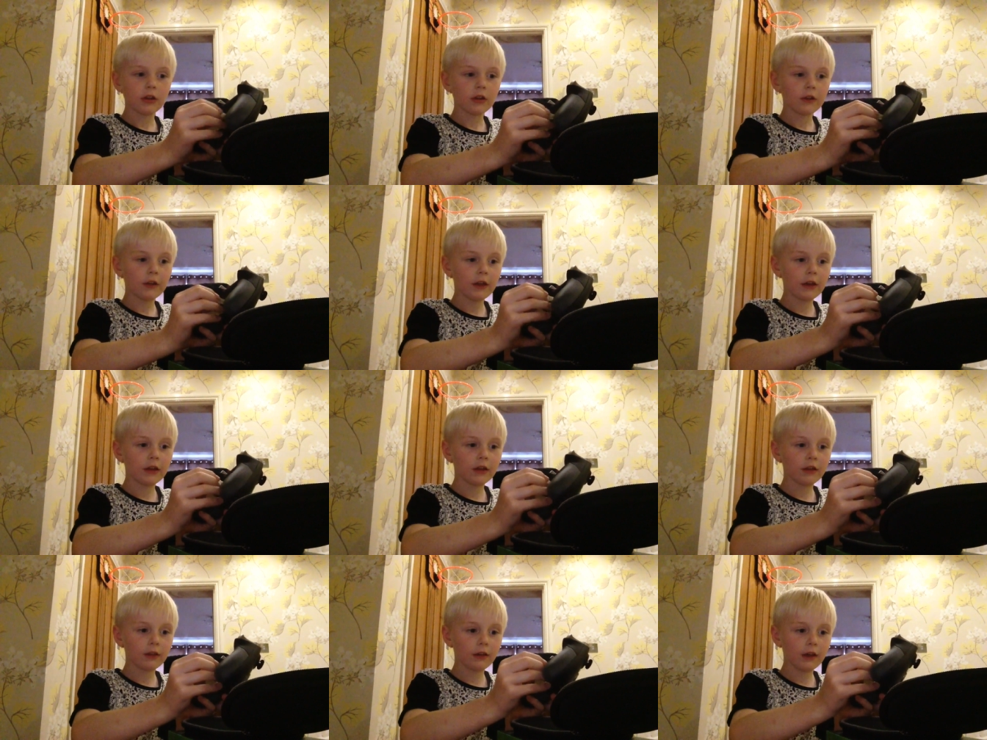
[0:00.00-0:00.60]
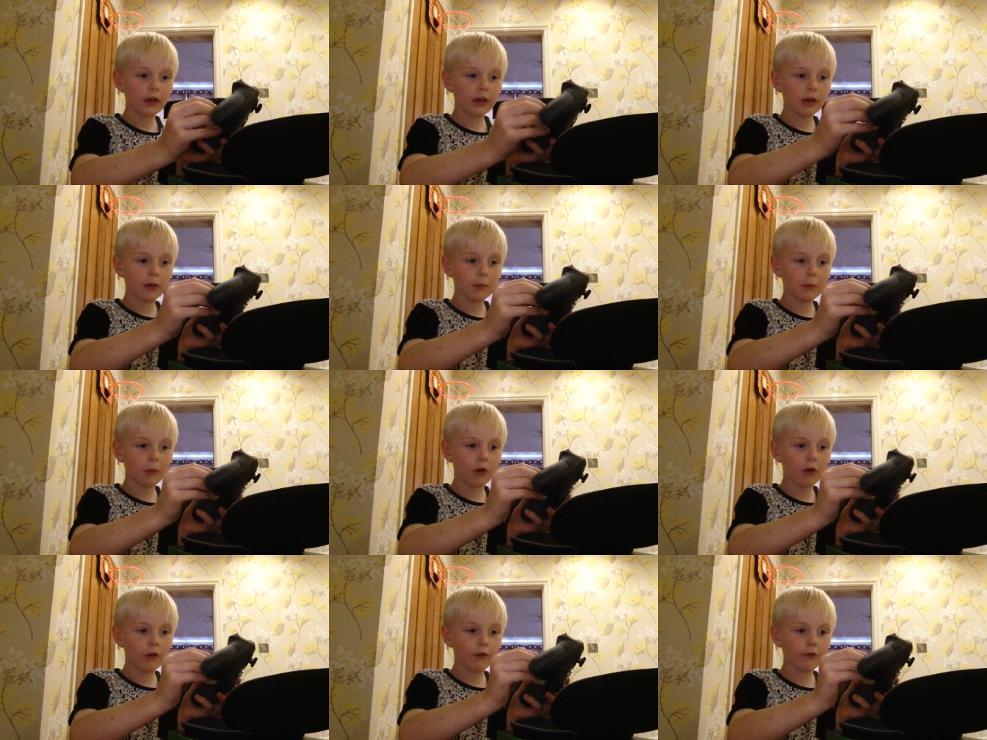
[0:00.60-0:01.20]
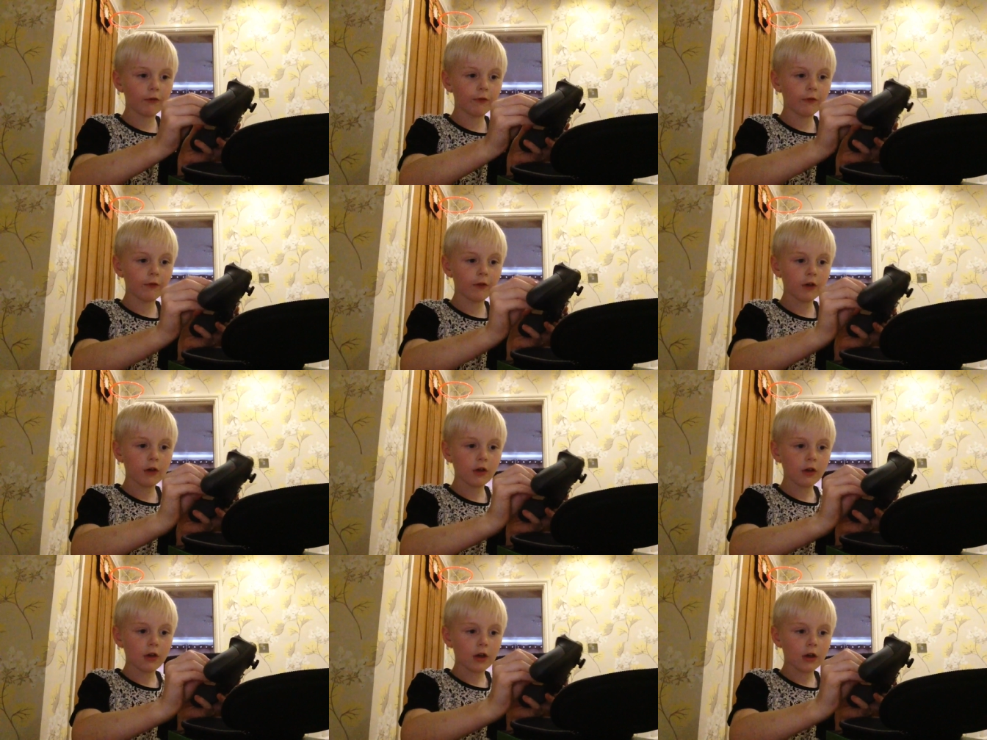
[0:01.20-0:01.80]
They can take them off,
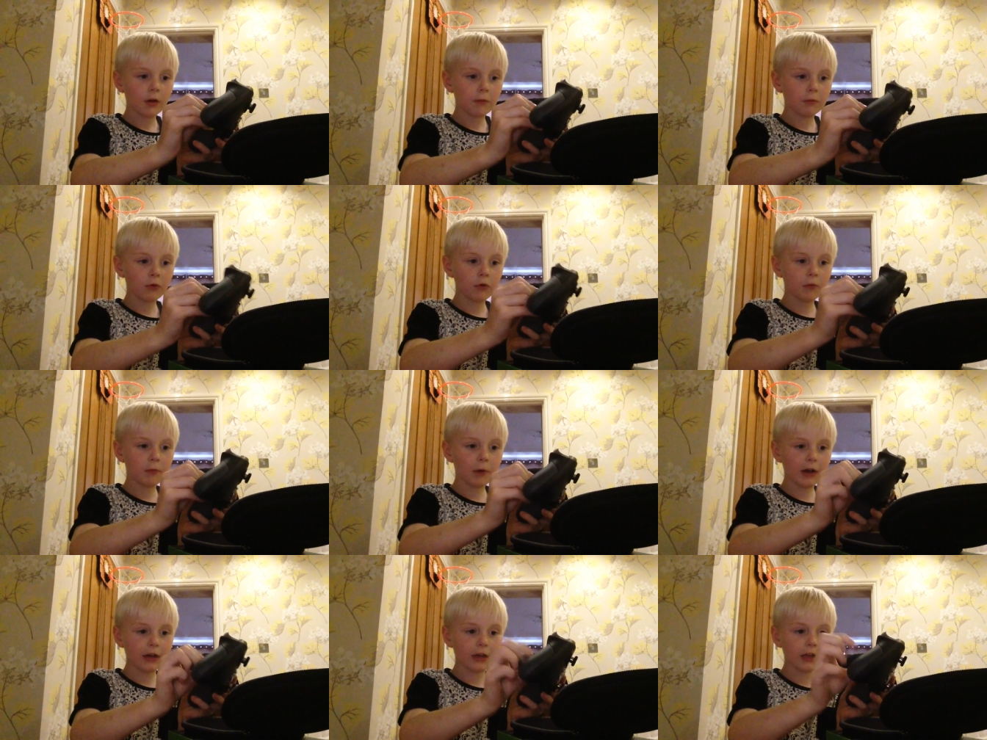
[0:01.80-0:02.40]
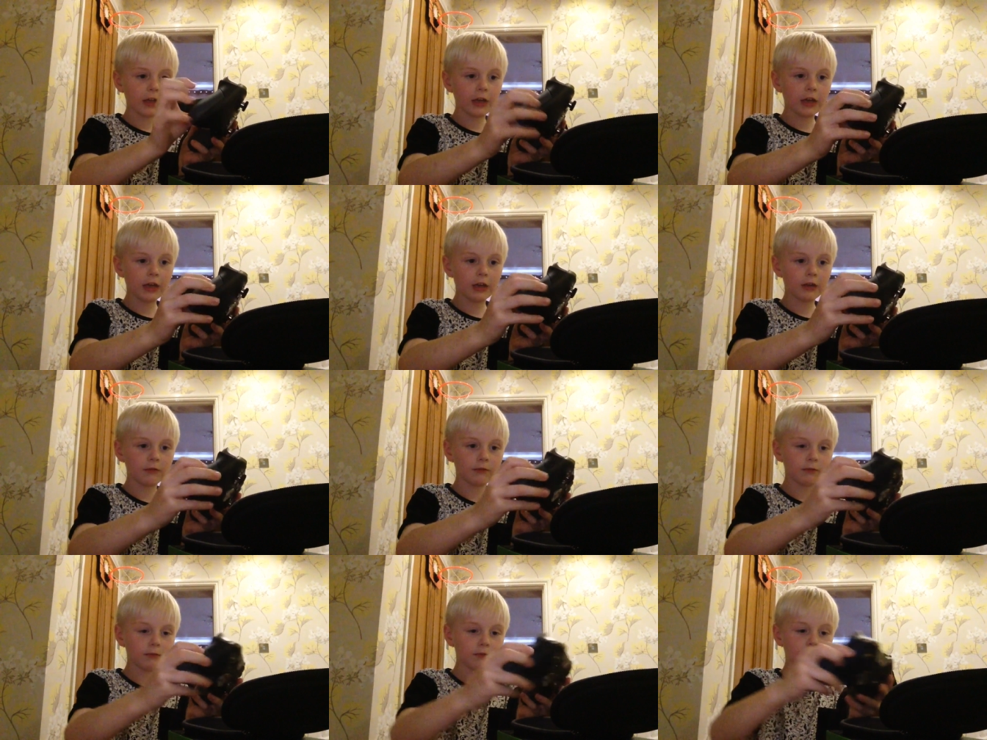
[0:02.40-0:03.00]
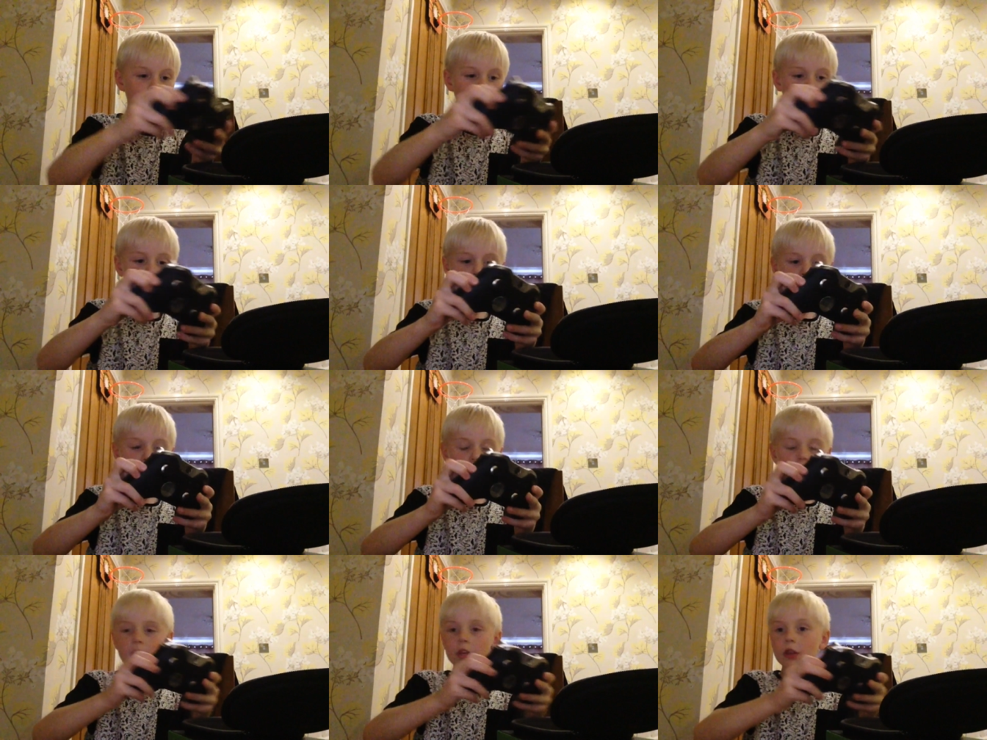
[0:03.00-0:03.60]
put back in,
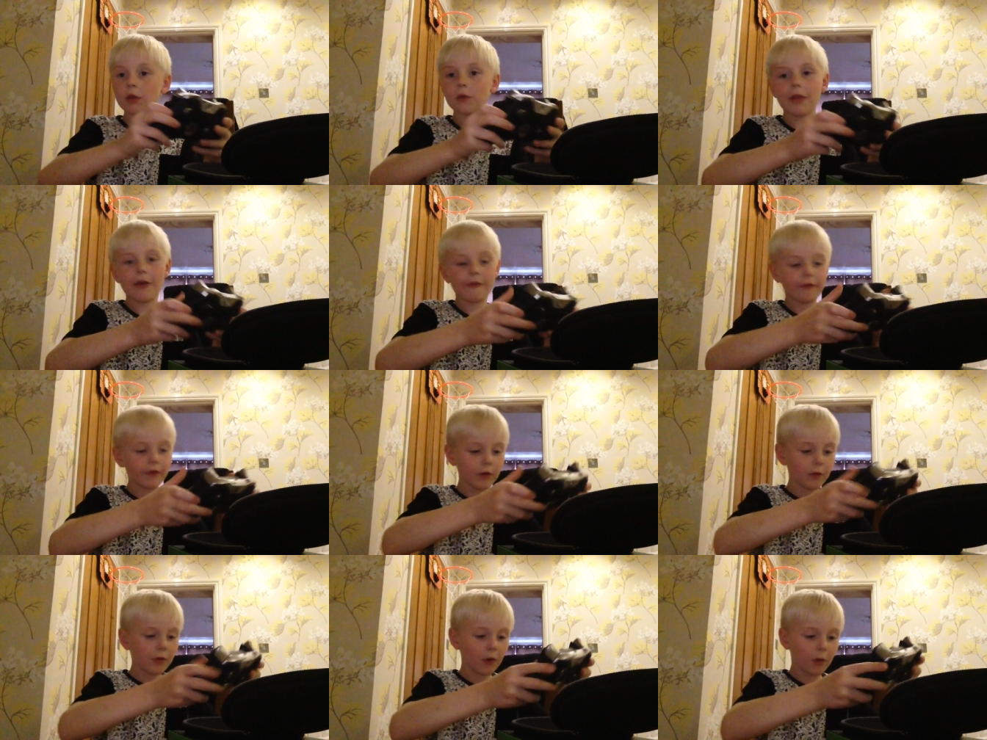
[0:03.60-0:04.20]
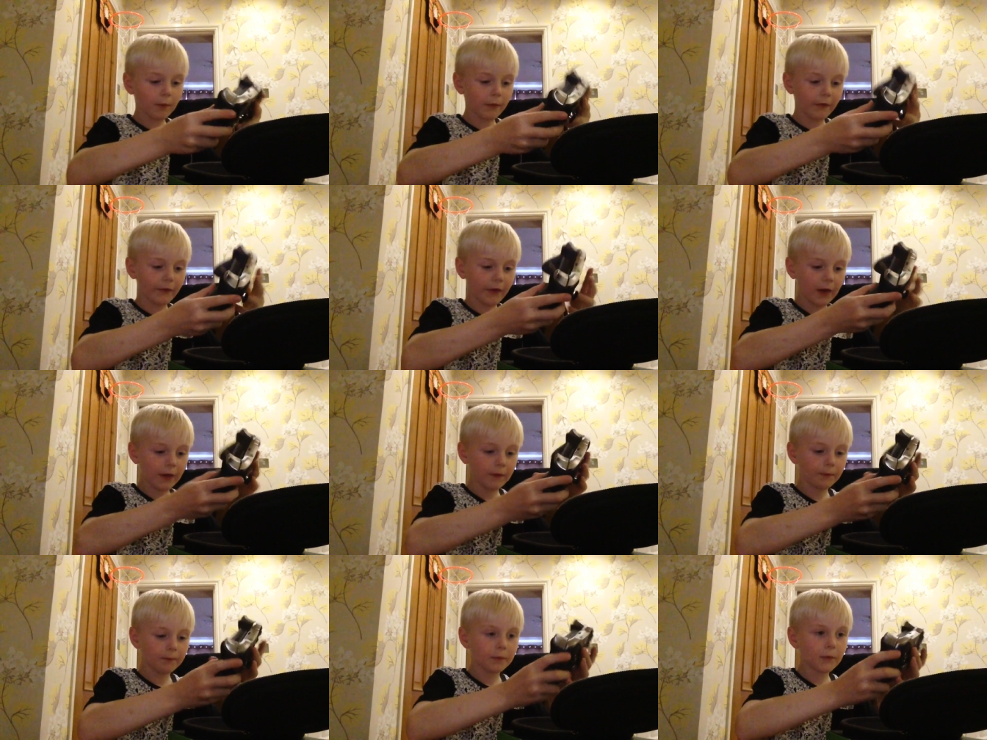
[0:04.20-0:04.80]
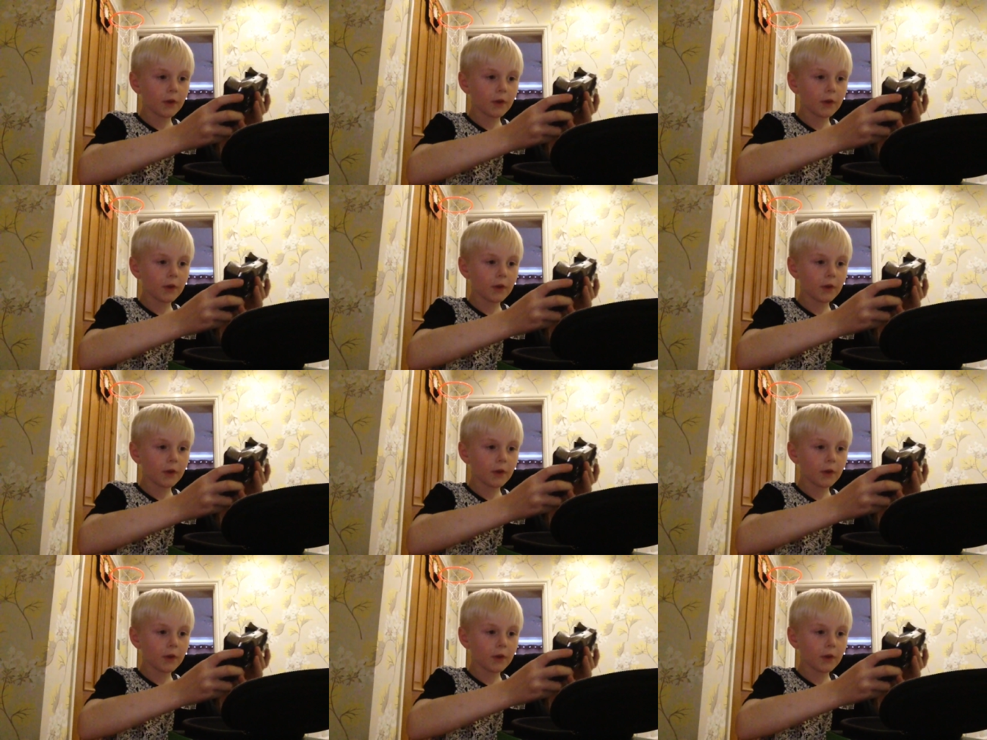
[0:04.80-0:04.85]
do whatever you want with it.